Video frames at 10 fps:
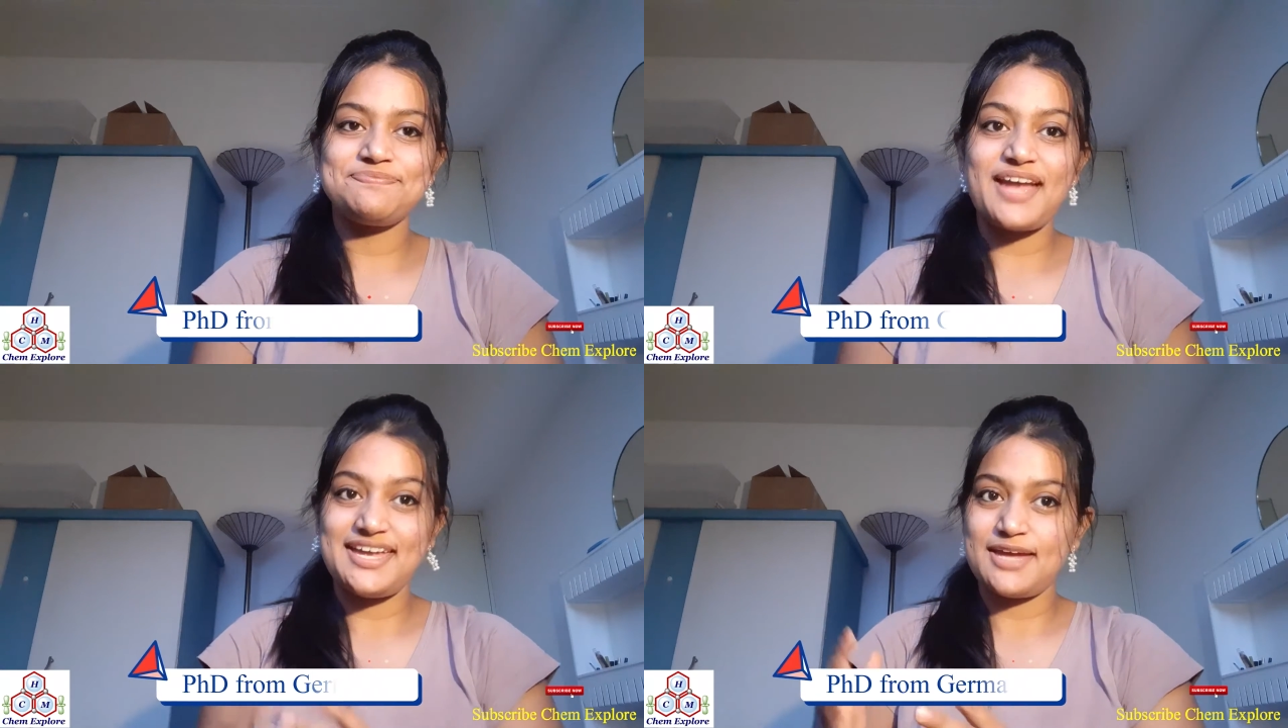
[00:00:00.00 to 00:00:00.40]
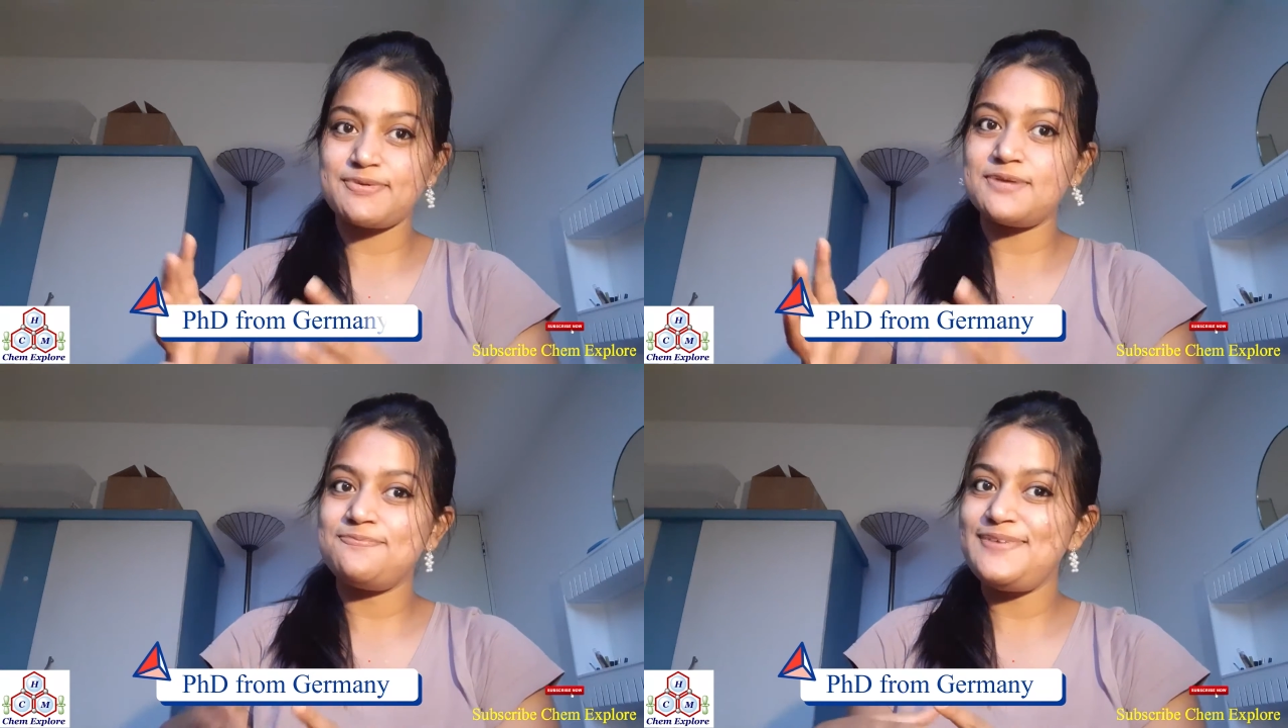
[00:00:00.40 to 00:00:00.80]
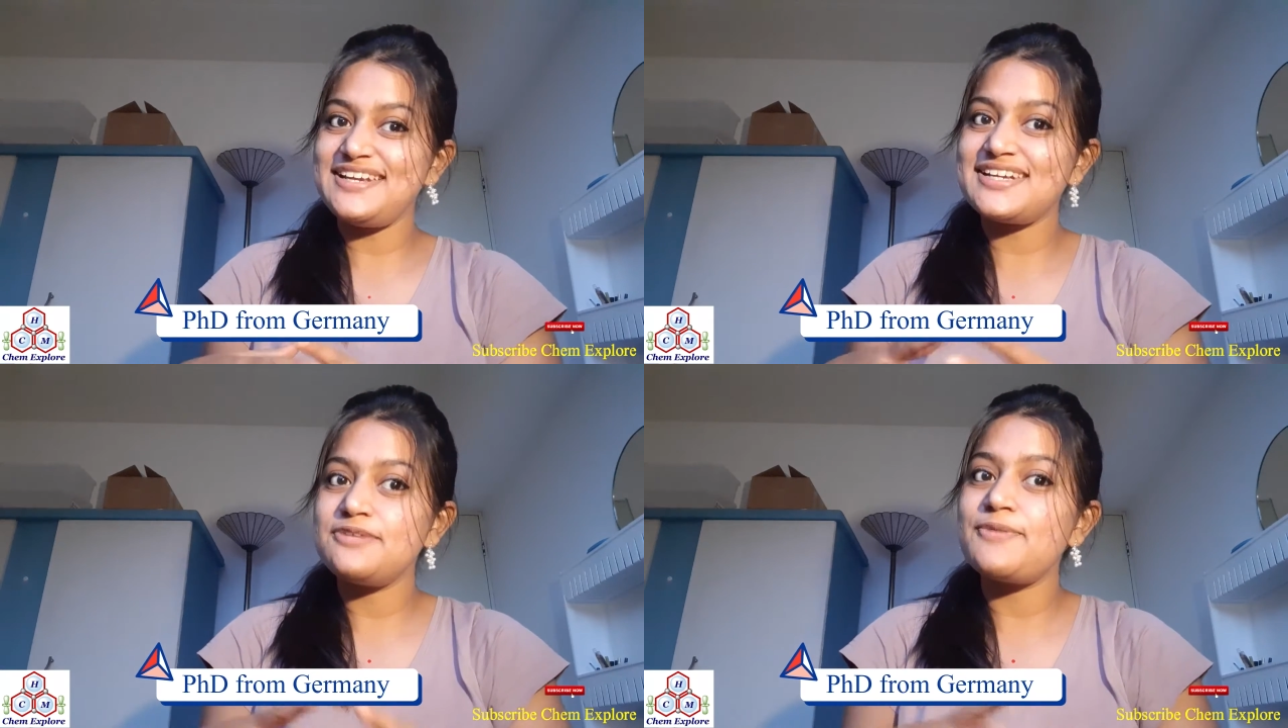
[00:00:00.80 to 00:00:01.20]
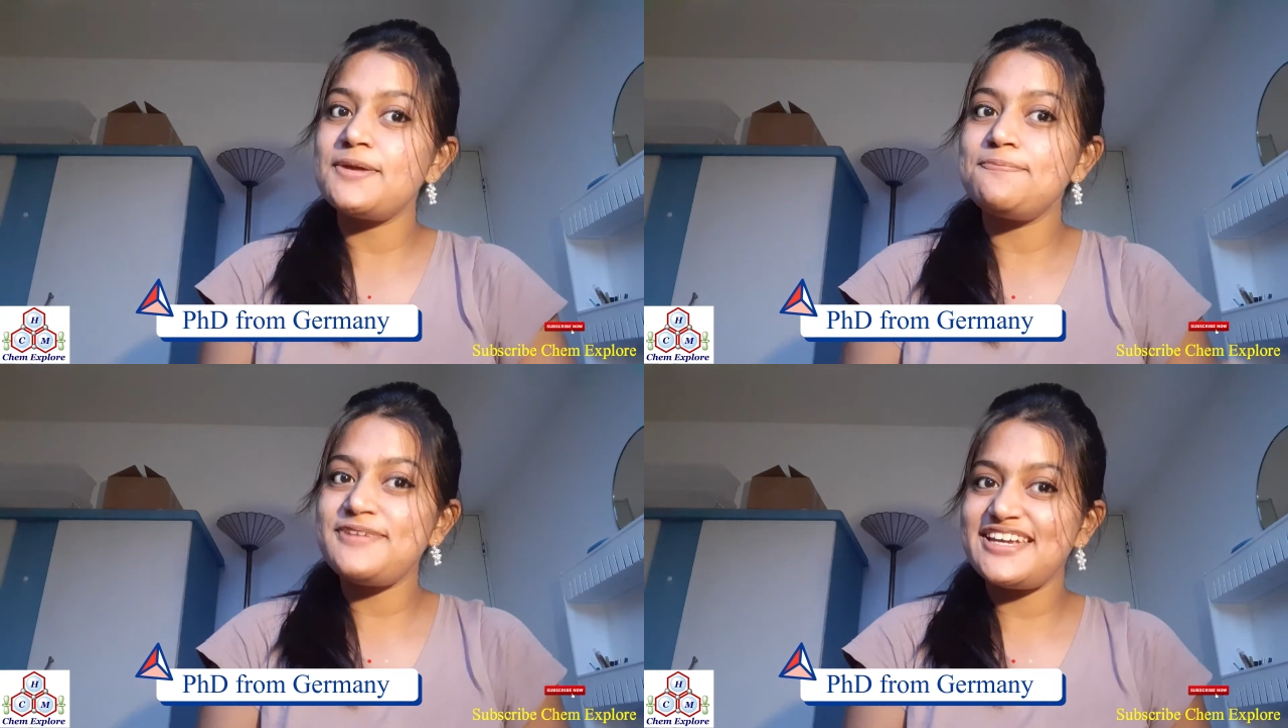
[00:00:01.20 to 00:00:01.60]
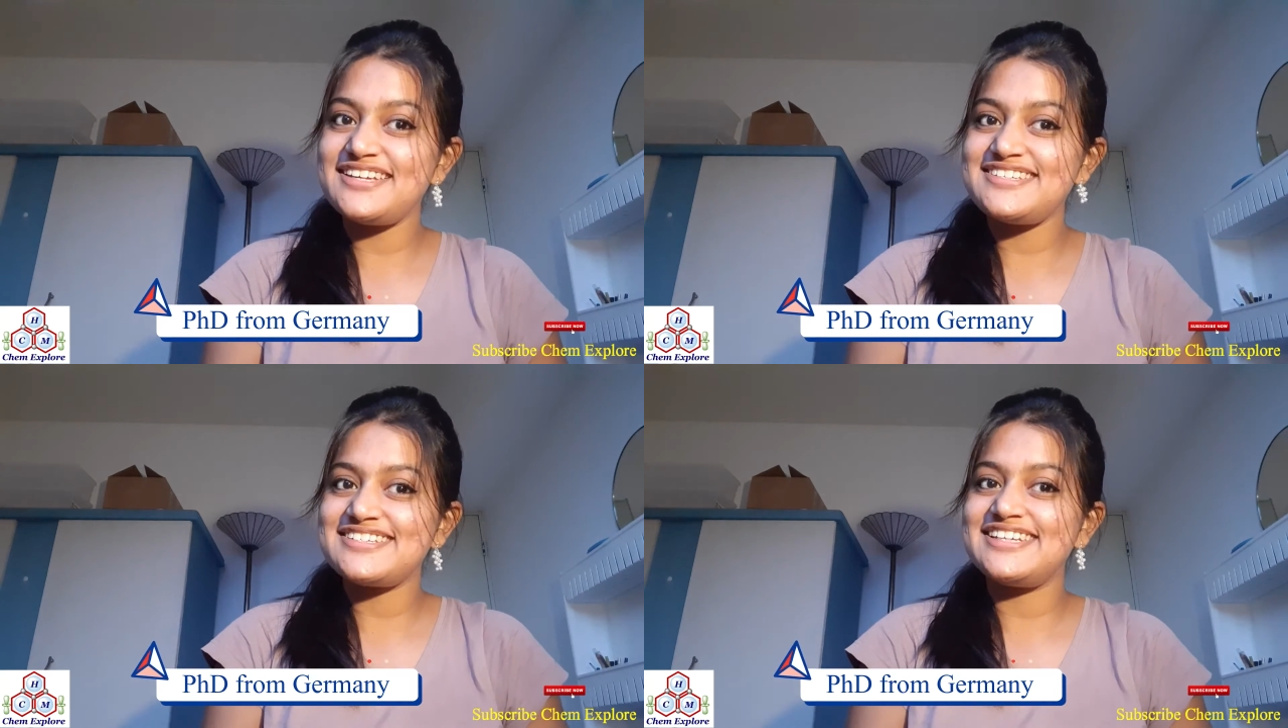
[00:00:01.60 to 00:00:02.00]
I have completed my
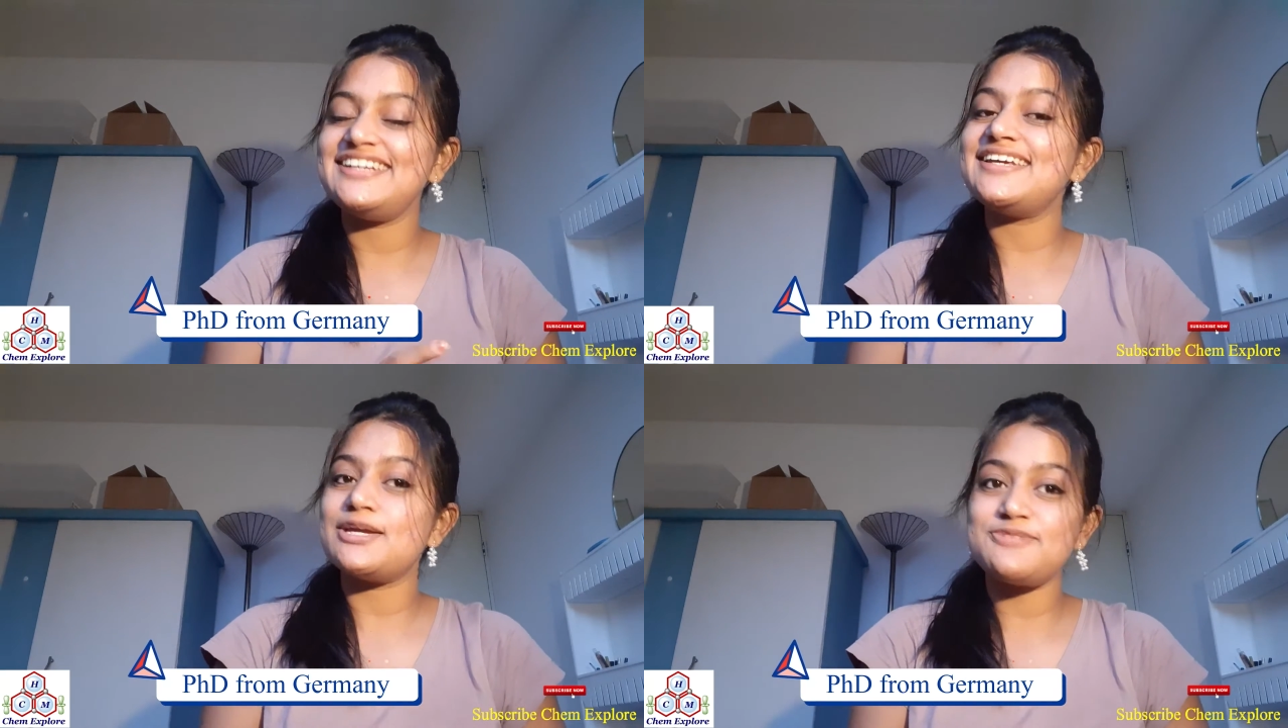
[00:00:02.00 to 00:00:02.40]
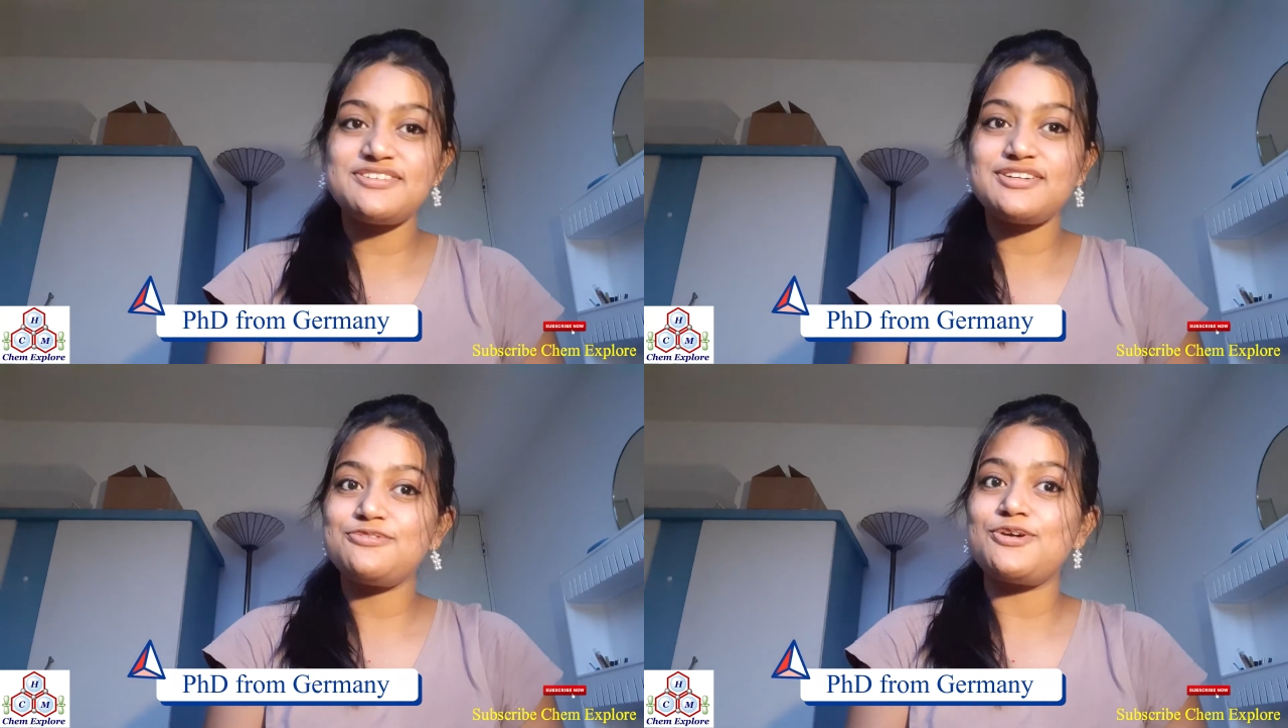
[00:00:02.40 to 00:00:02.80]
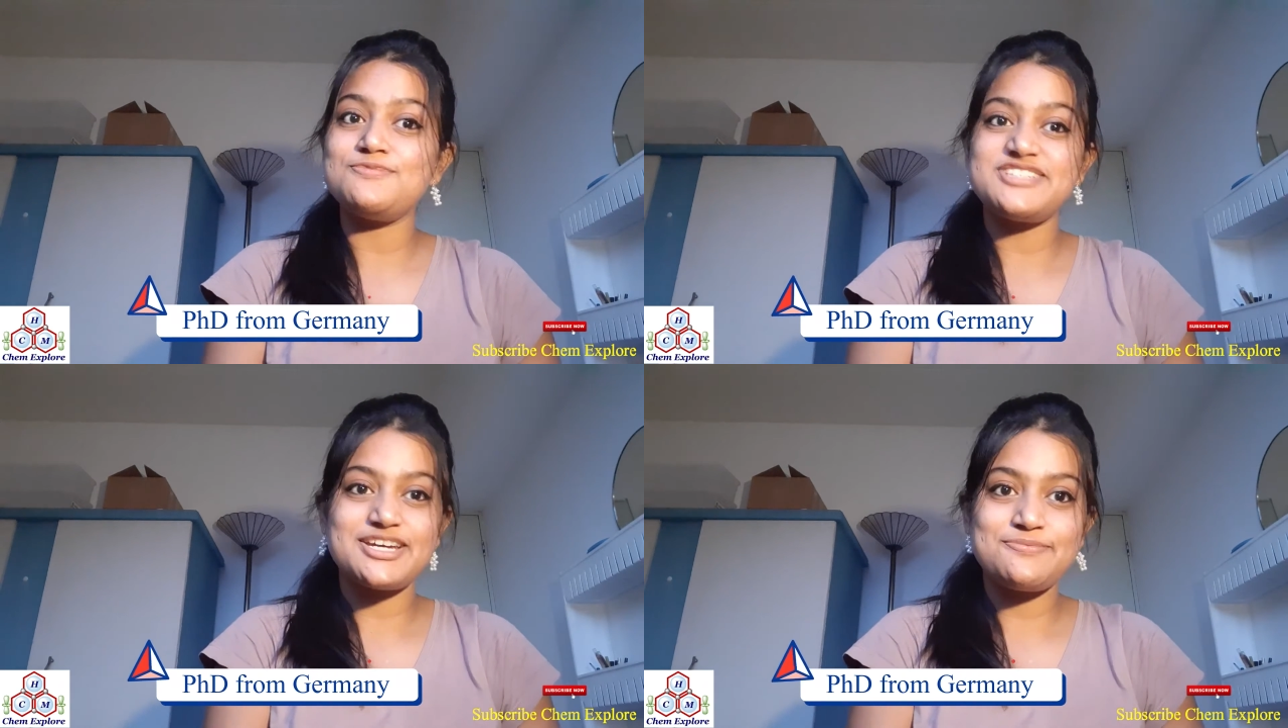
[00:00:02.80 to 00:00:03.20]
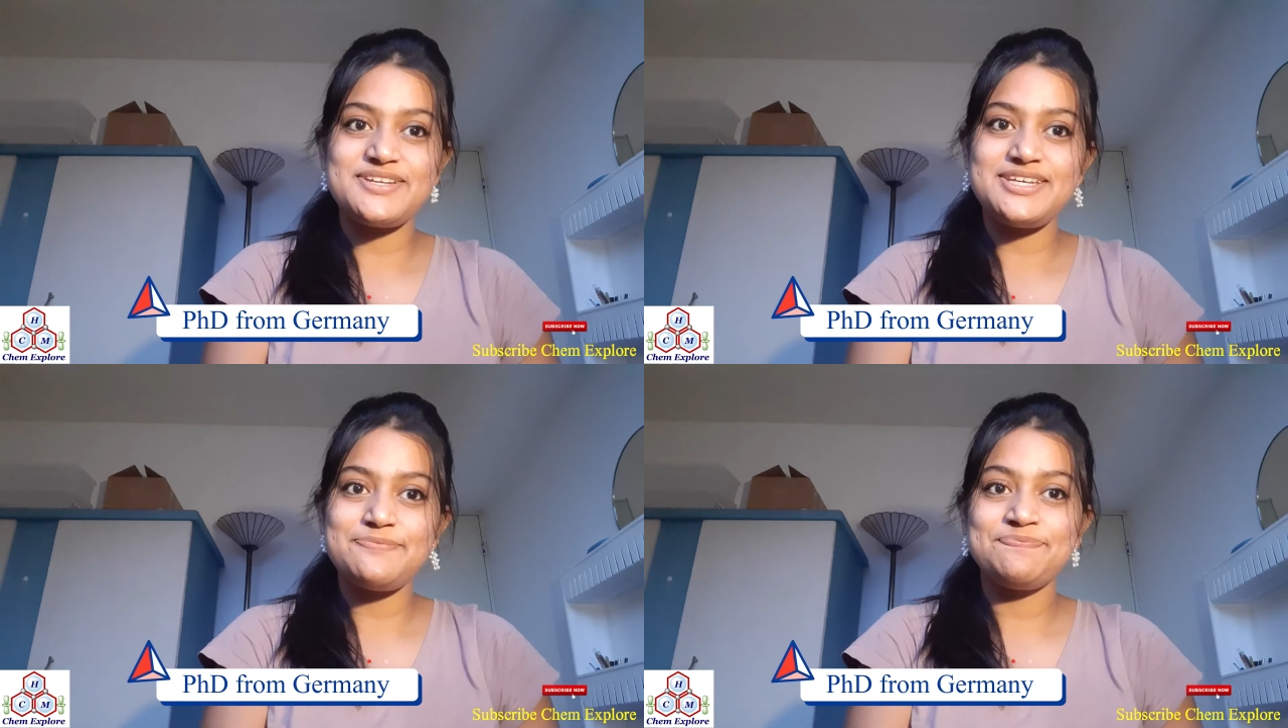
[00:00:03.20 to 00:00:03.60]
PhD in chemistry from Germany.